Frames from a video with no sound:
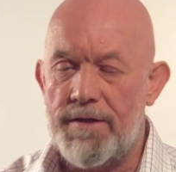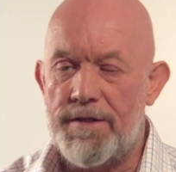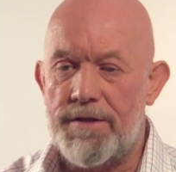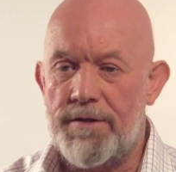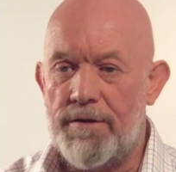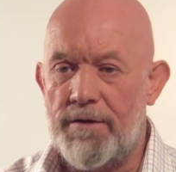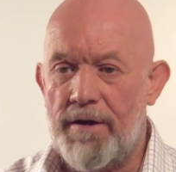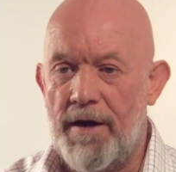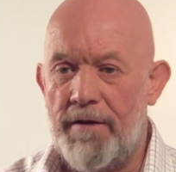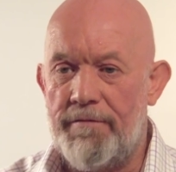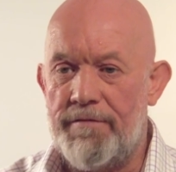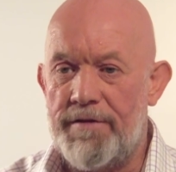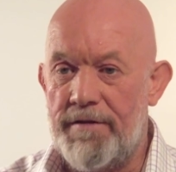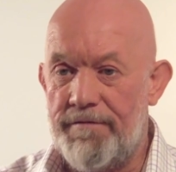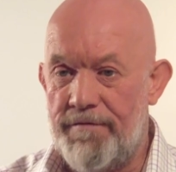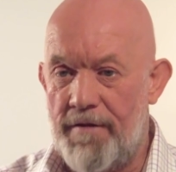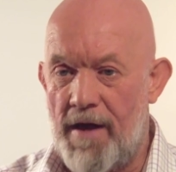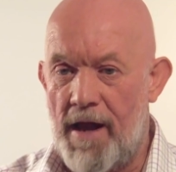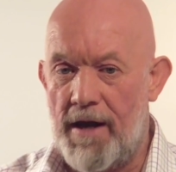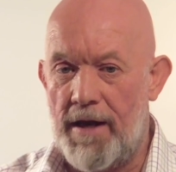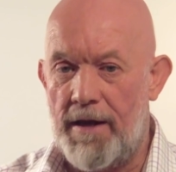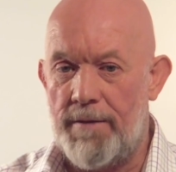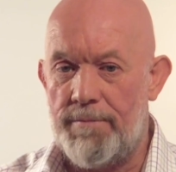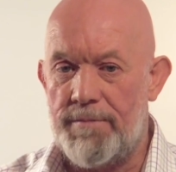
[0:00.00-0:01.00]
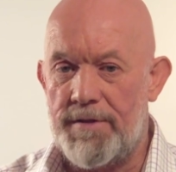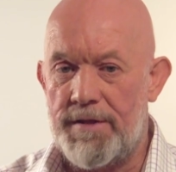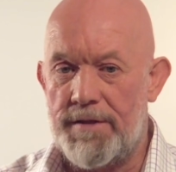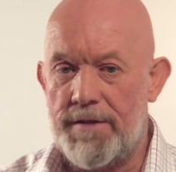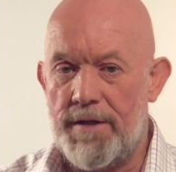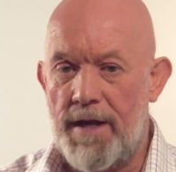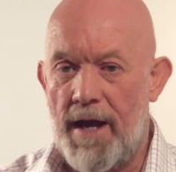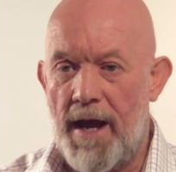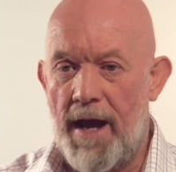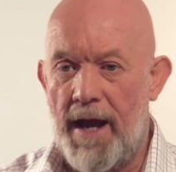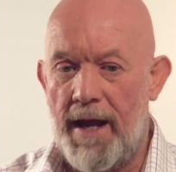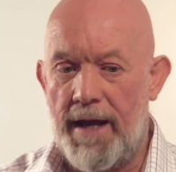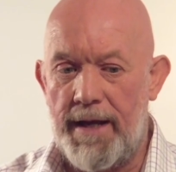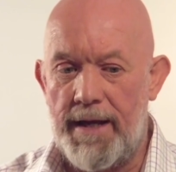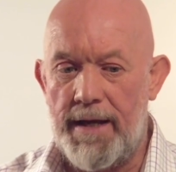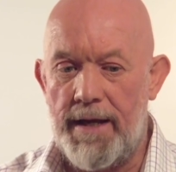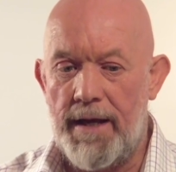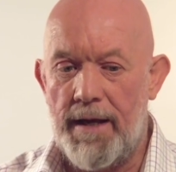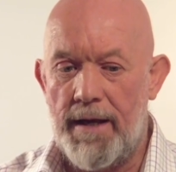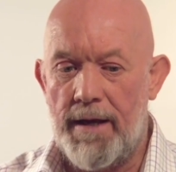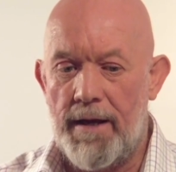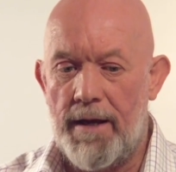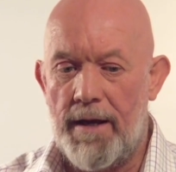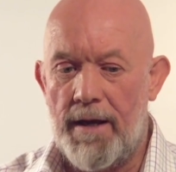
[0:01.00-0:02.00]
So I've developed a
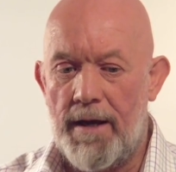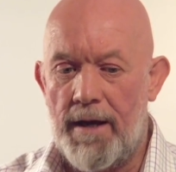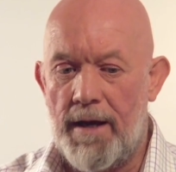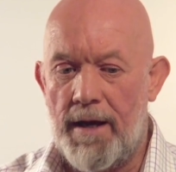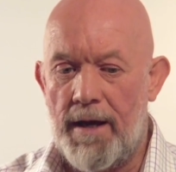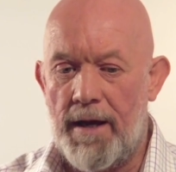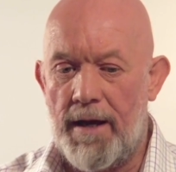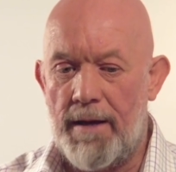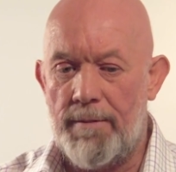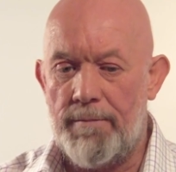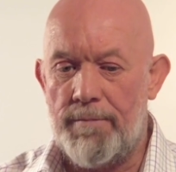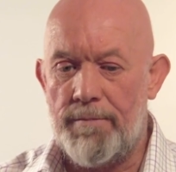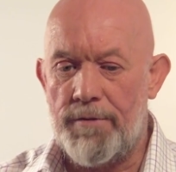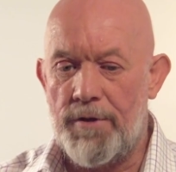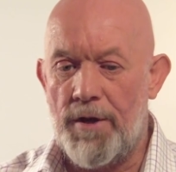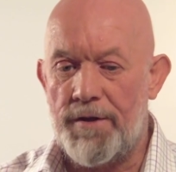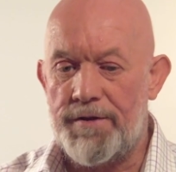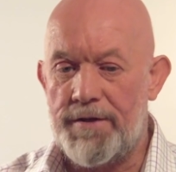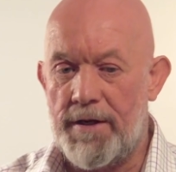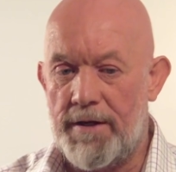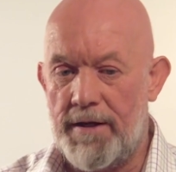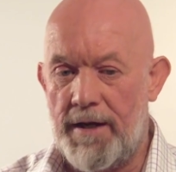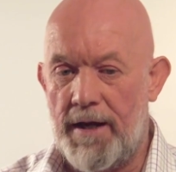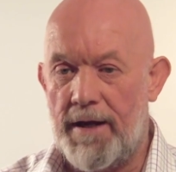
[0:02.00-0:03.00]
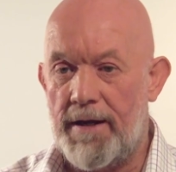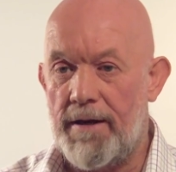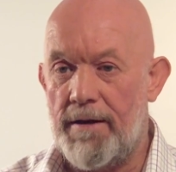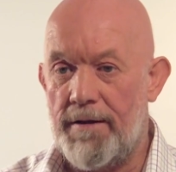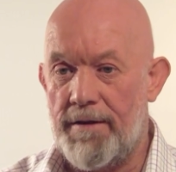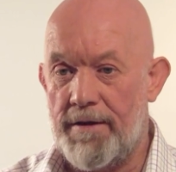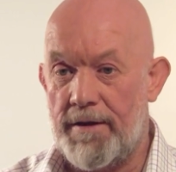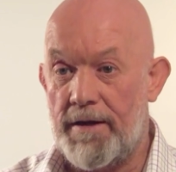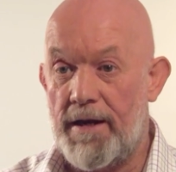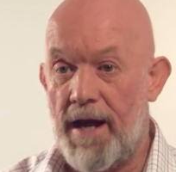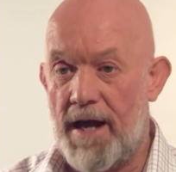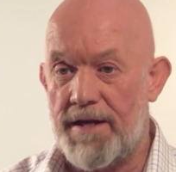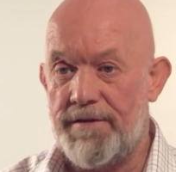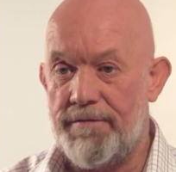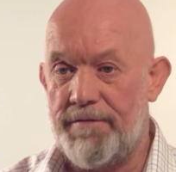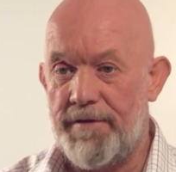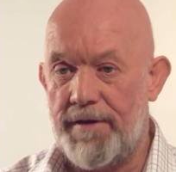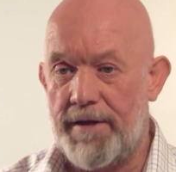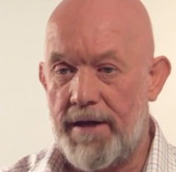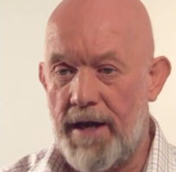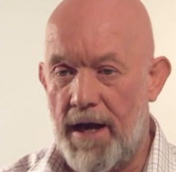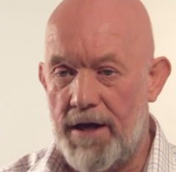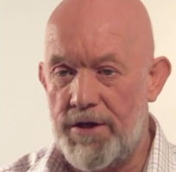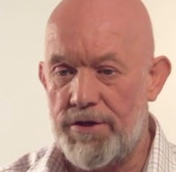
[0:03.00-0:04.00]
not only the
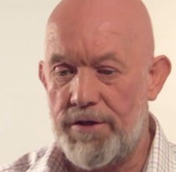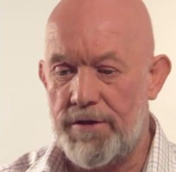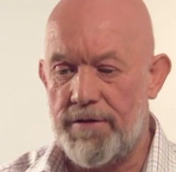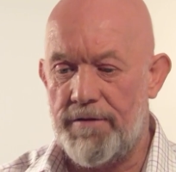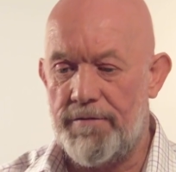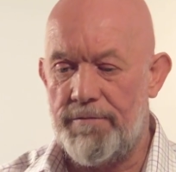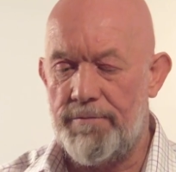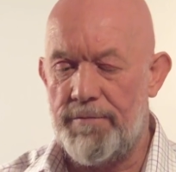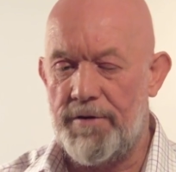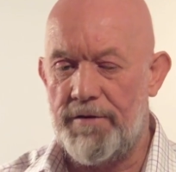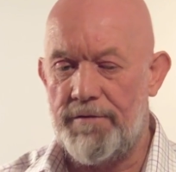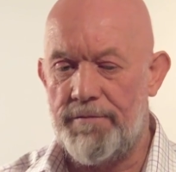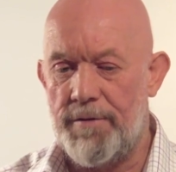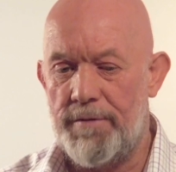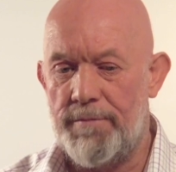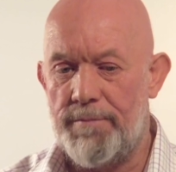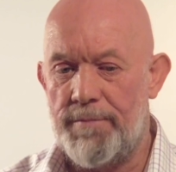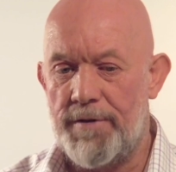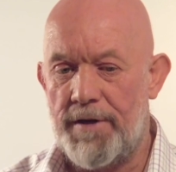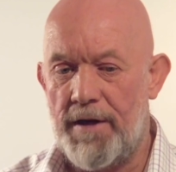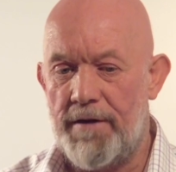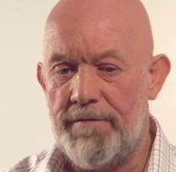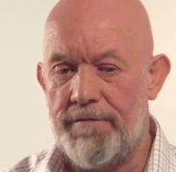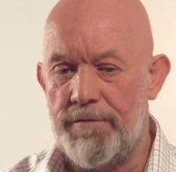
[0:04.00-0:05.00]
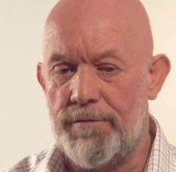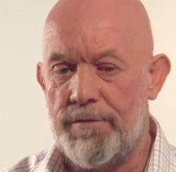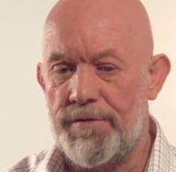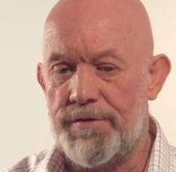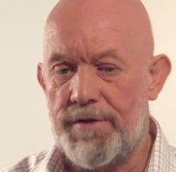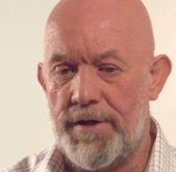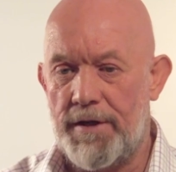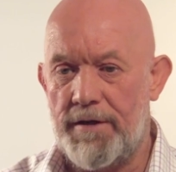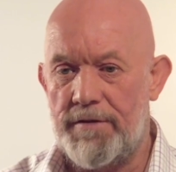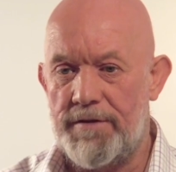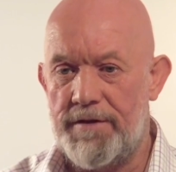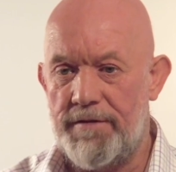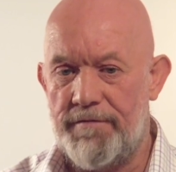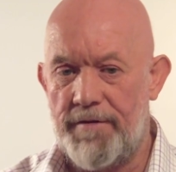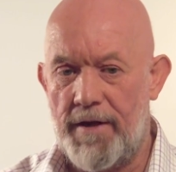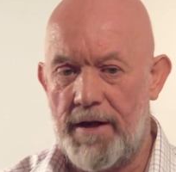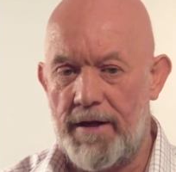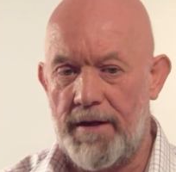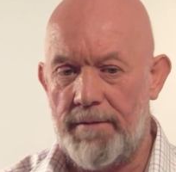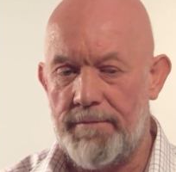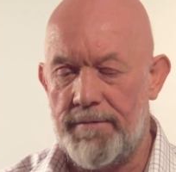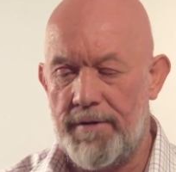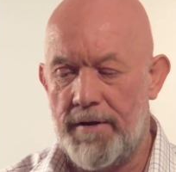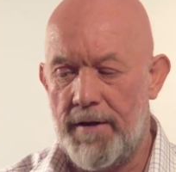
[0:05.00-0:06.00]
classification of movement, but I've also
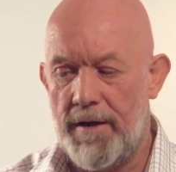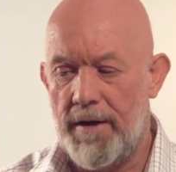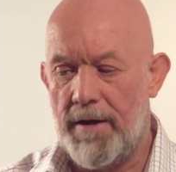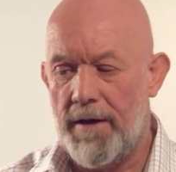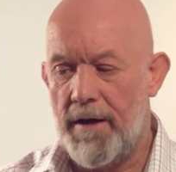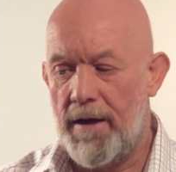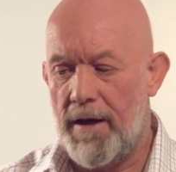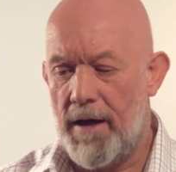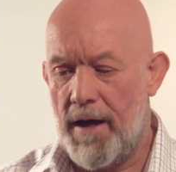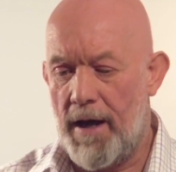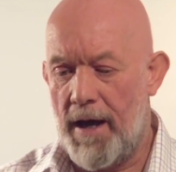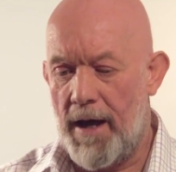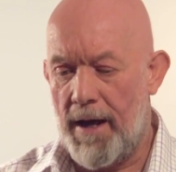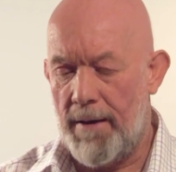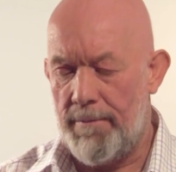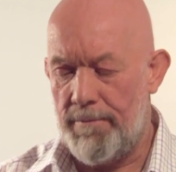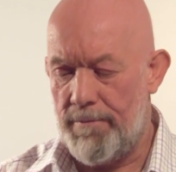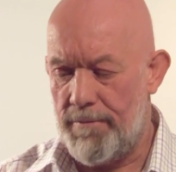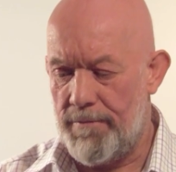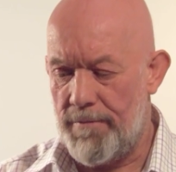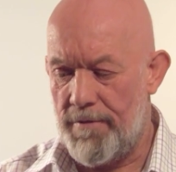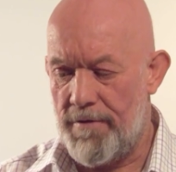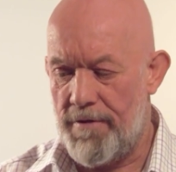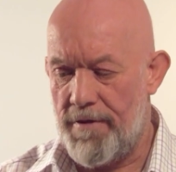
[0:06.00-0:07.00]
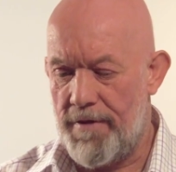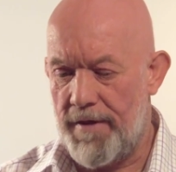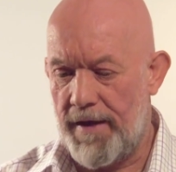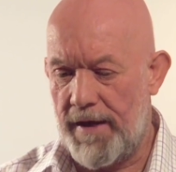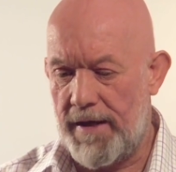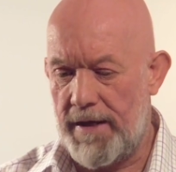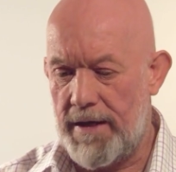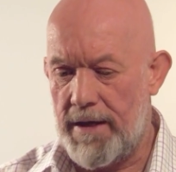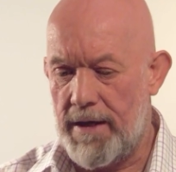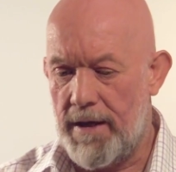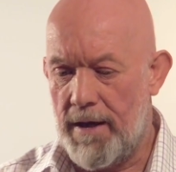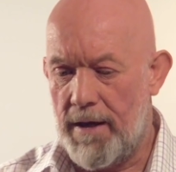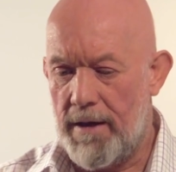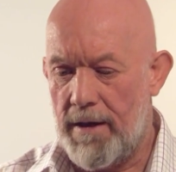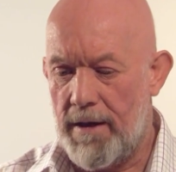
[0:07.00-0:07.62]
developed the